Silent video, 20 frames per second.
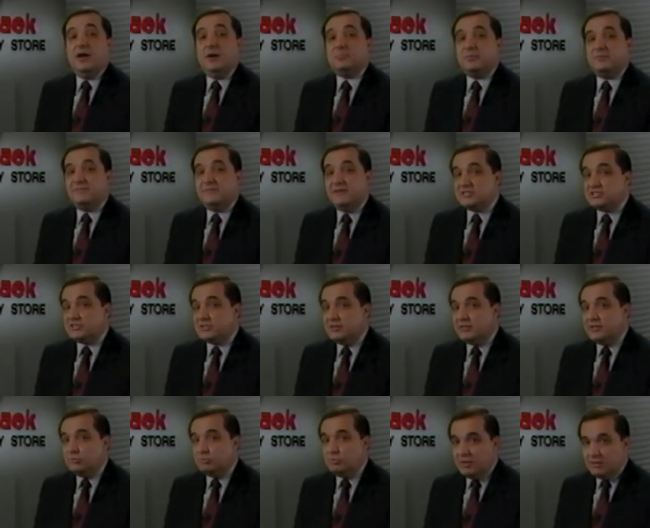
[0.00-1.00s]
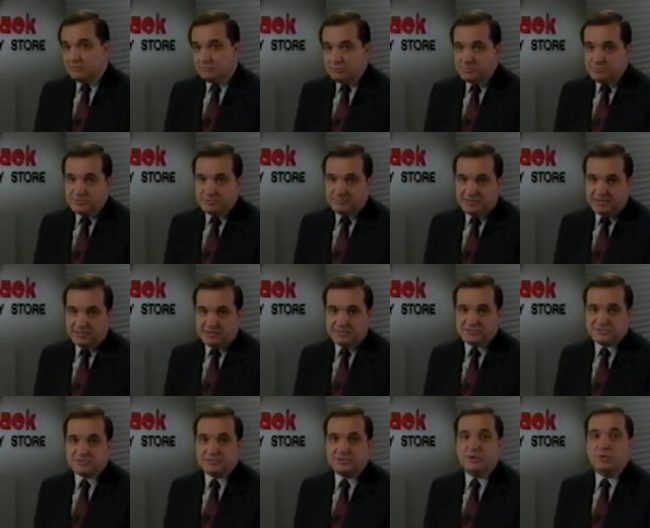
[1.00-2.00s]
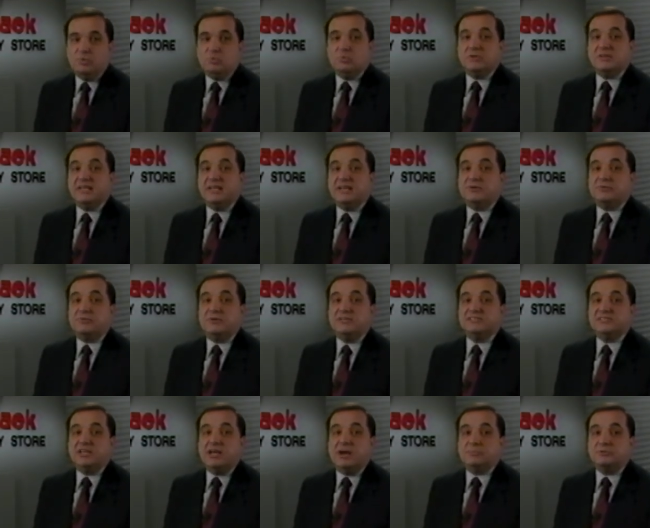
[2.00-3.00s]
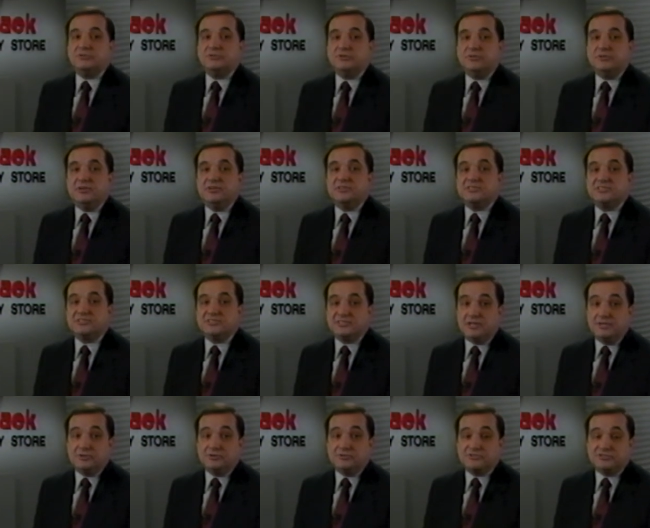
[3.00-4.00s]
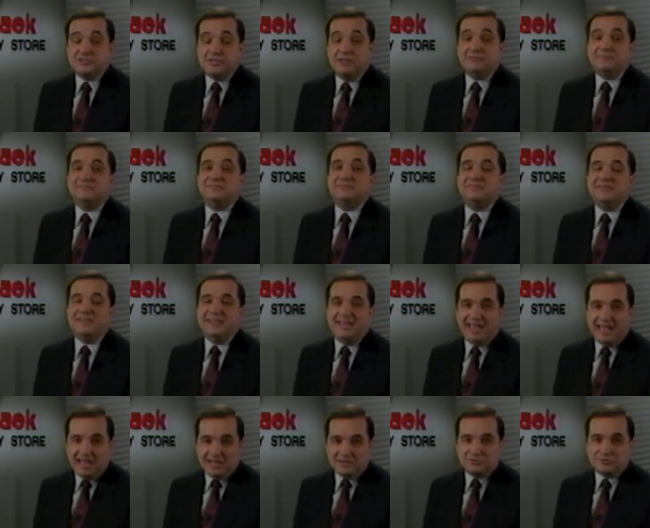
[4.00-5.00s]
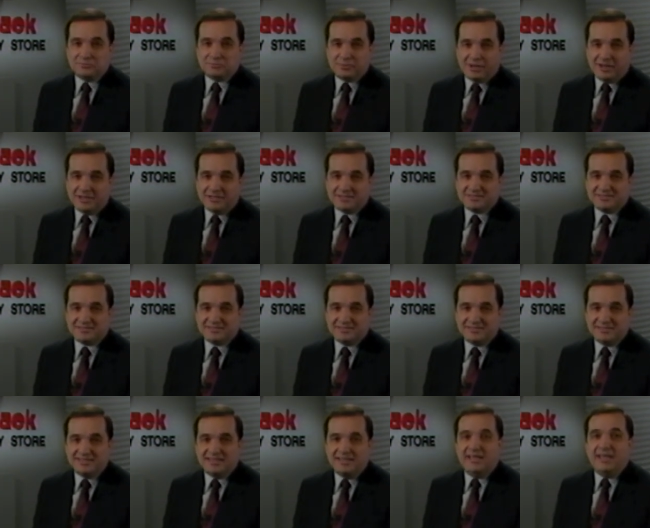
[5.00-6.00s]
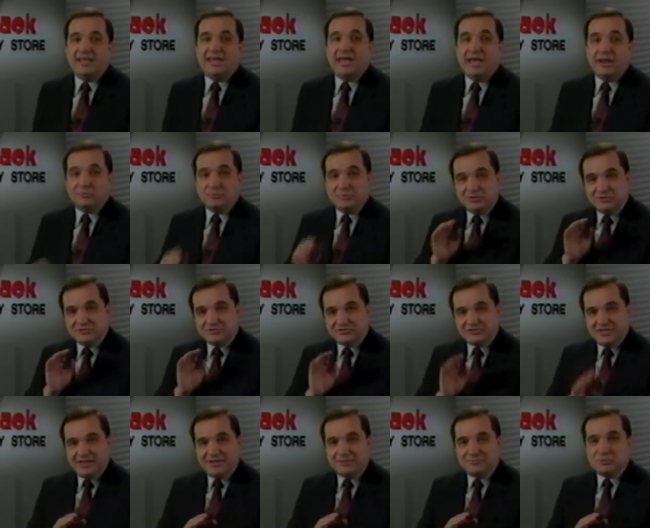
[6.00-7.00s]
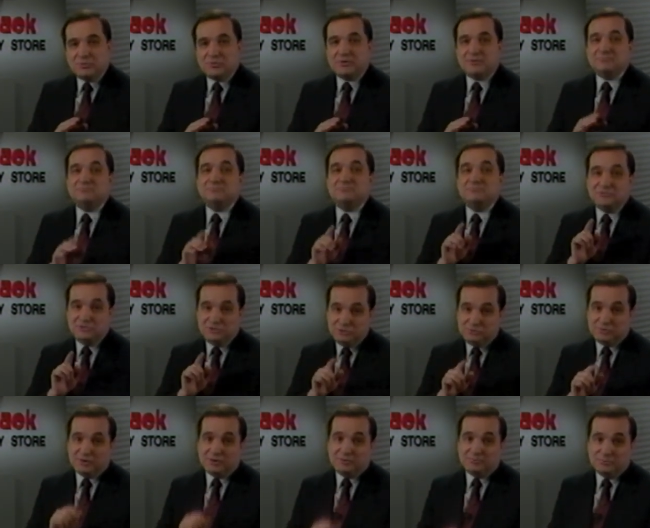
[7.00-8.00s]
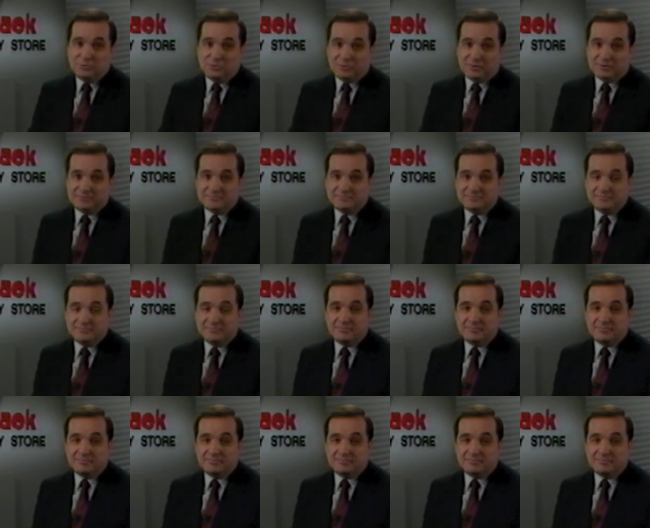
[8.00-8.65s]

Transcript: A professional and well-groomed appearance will increase the opportunities to sell yourself and your products. And when you sell more, you earn more.